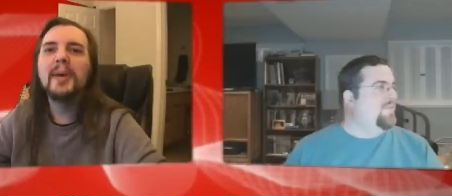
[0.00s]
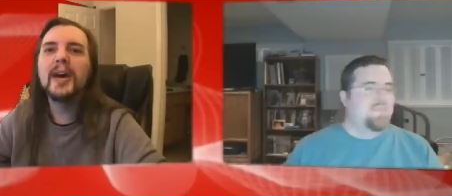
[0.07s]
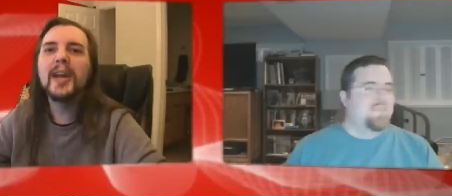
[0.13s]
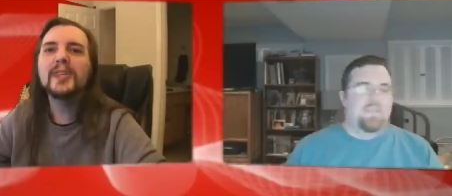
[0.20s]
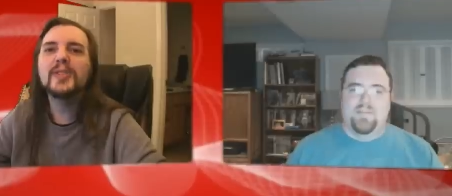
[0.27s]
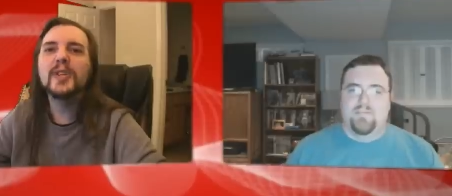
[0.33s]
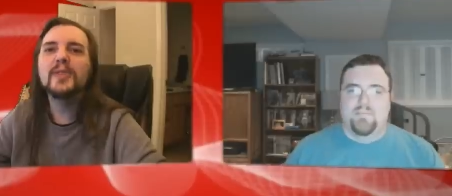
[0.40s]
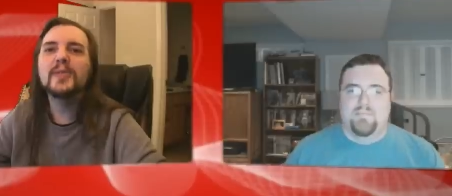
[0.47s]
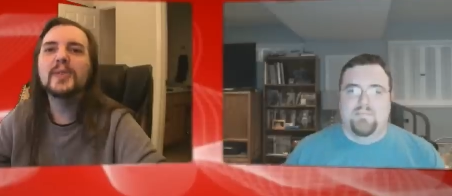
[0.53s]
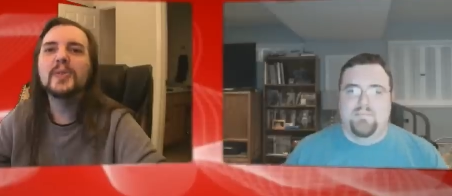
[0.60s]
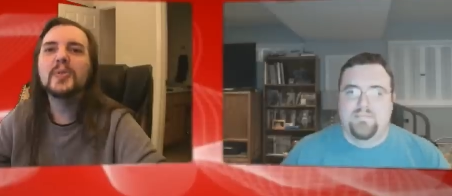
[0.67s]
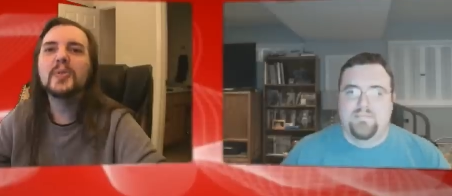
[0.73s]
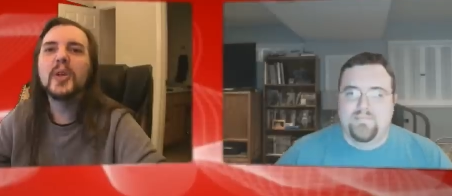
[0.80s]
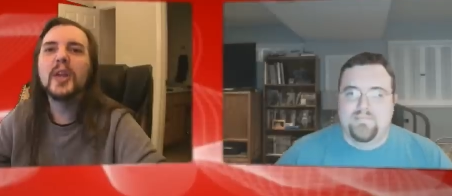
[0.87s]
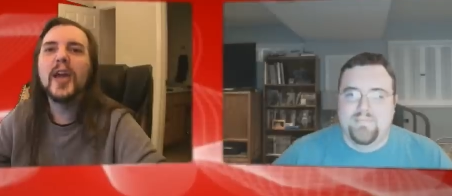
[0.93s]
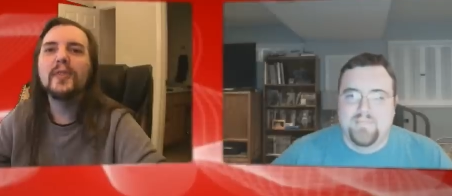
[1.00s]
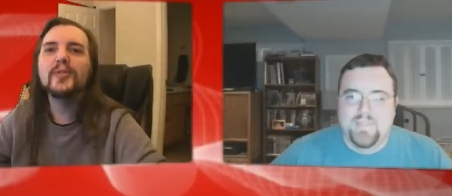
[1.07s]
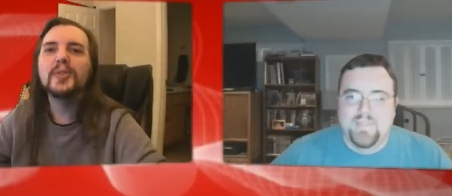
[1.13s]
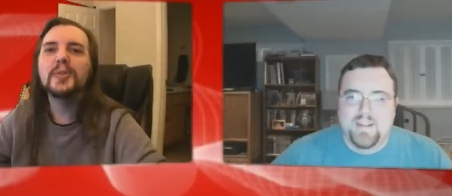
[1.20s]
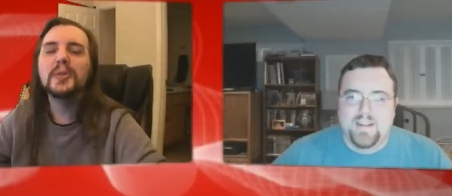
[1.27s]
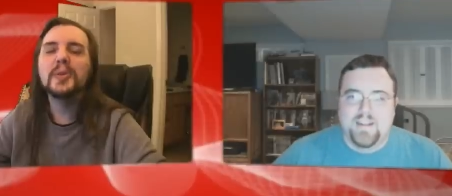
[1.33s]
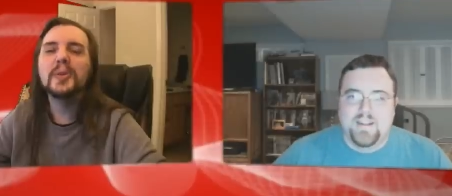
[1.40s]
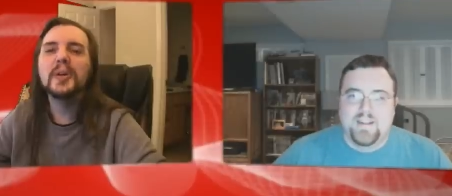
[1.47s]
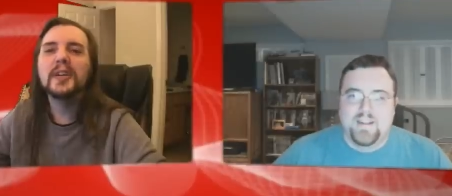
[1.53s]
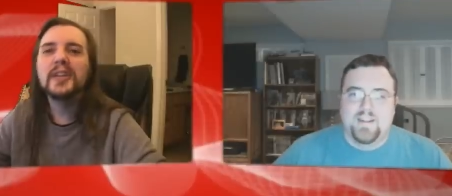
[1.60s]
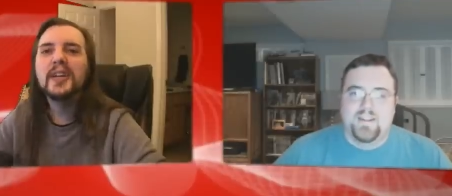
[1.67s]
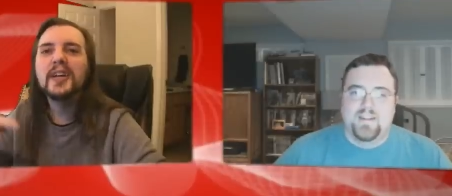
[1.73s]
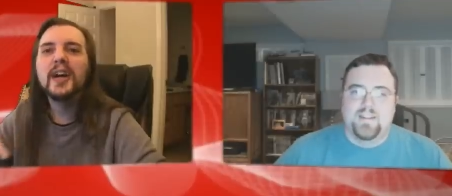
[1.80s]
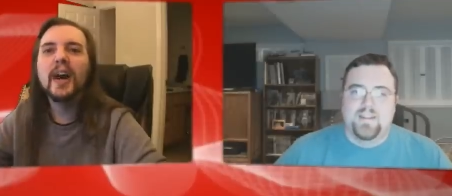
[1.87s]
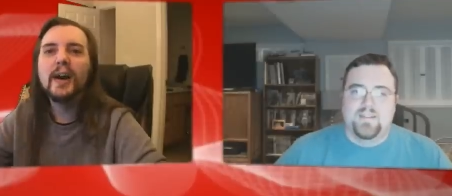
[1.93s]
Speaker 1: Mike Jevons is going to have to do a
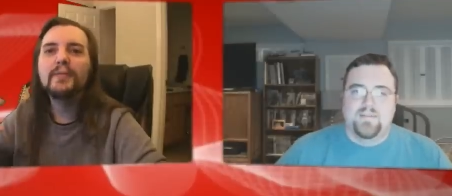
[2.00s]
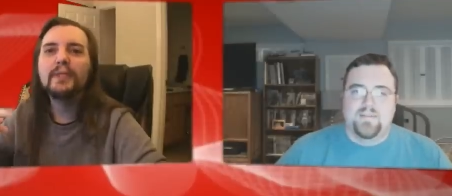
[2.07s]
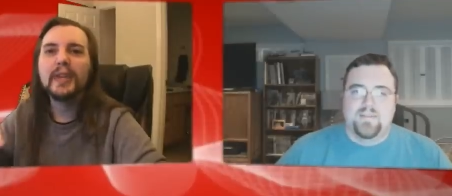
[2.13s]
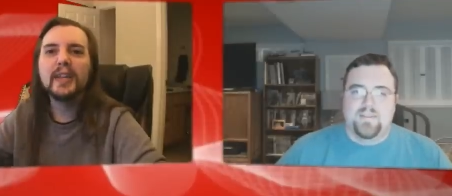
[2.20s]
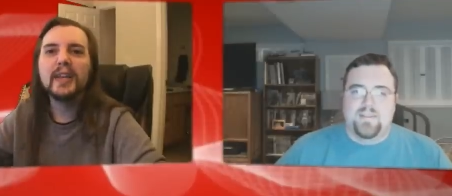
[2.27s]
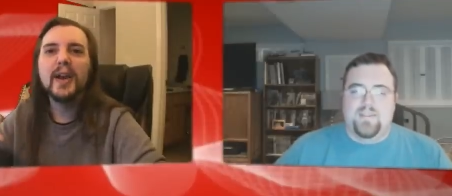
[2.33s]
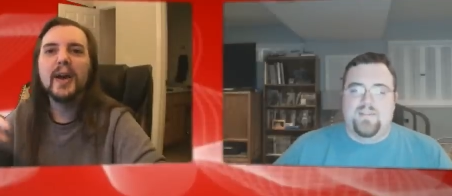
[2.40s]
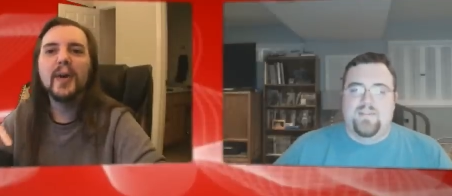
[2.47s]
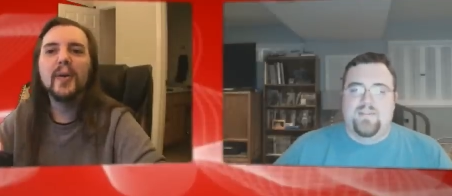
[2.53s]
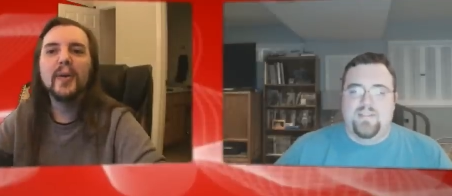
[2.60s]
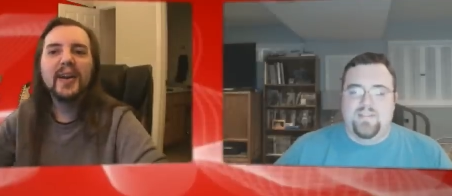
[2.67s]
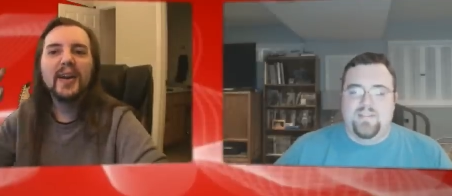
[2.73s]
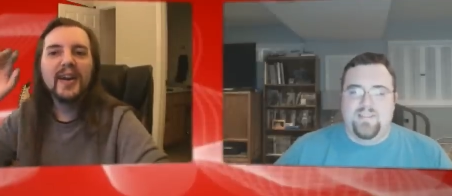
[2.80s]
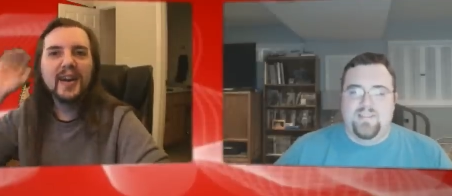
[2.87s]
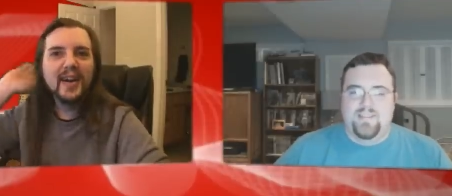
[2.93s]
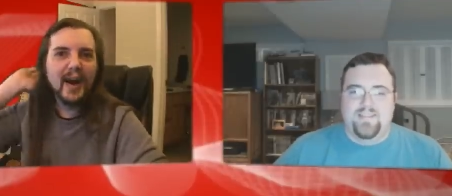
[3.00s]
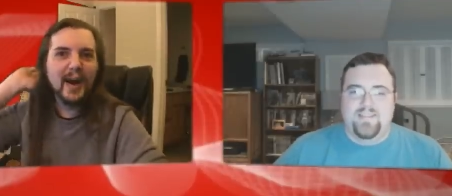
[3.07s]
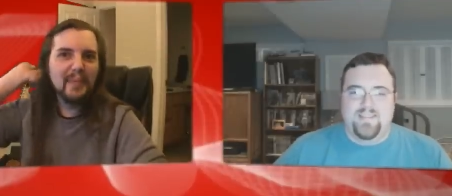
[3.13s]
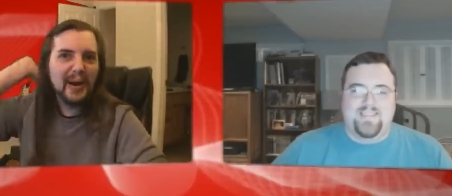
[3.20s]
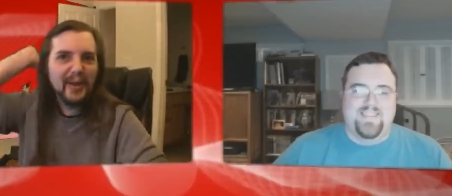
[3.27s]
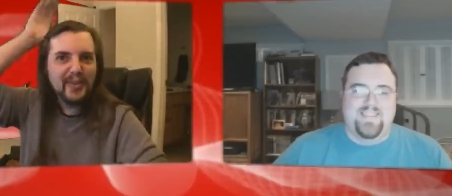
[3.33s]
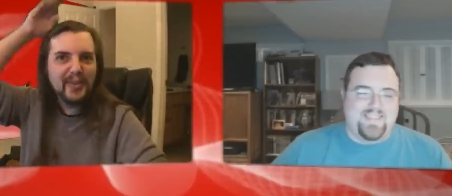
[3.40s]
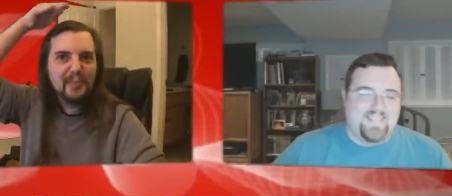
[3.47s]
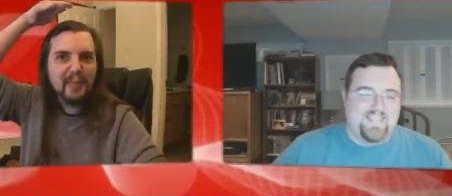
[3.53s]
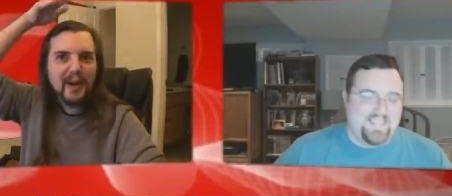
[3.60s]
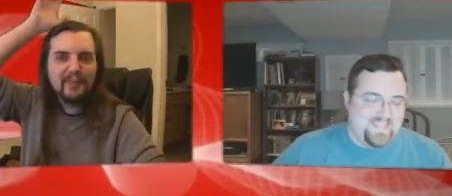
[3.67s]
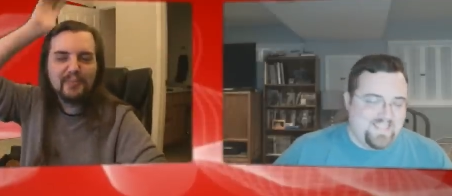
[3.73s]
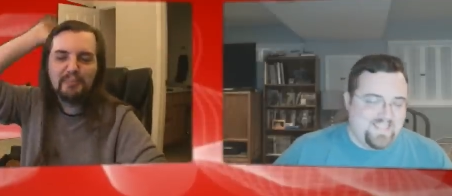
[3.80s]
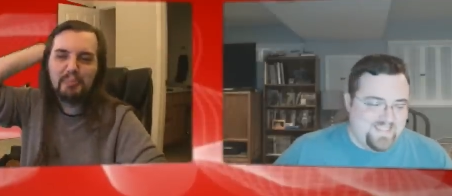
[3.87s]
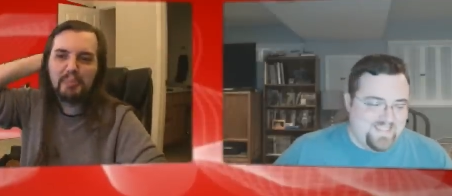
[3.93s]
a video about the
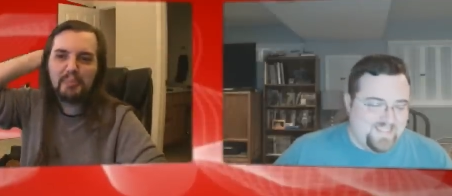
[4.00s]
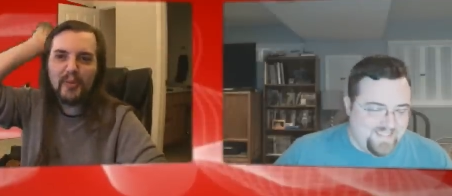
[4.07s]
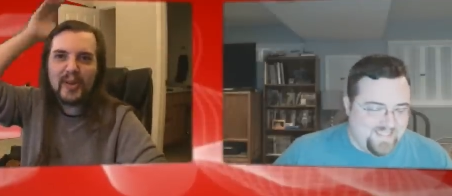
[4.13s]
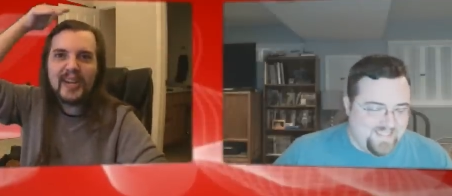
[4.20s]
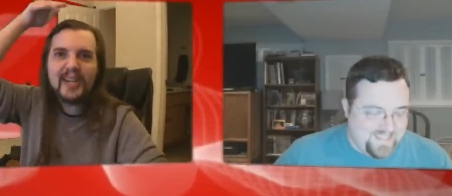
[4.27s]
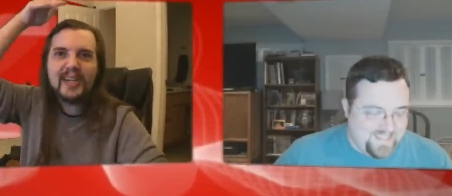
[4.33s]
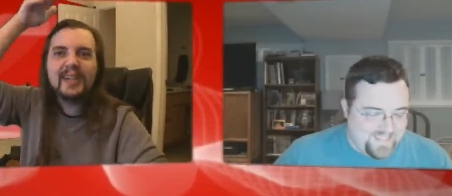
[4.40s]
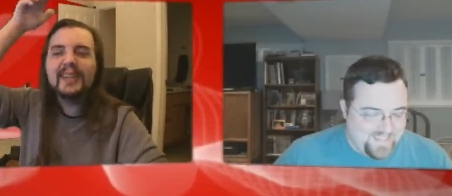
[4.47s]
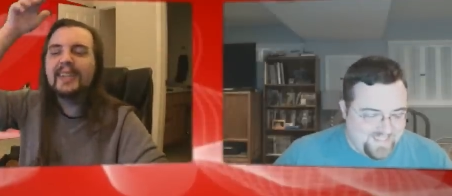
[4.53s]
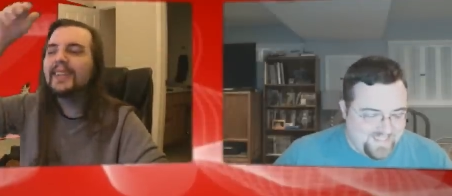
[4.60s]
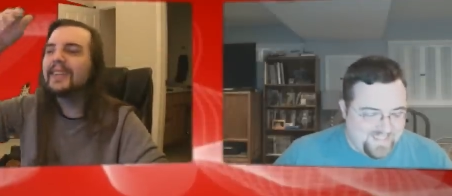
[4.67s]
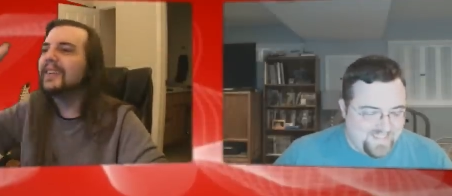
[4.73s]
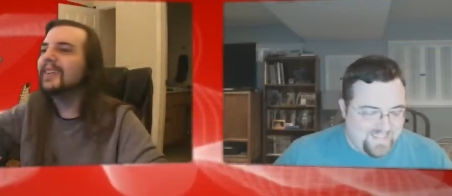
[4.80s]
pop bring